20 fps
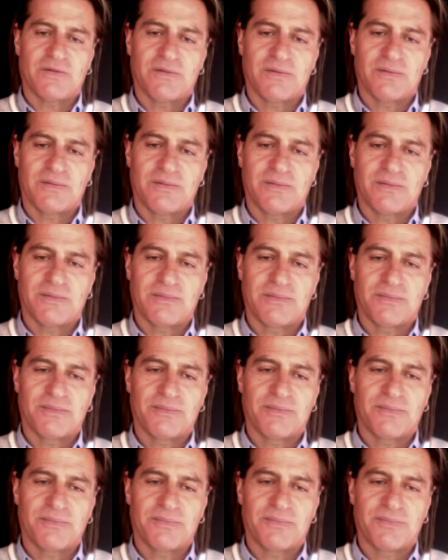
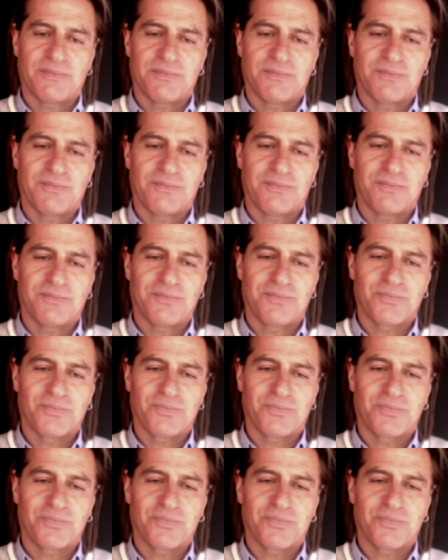(no one is talking)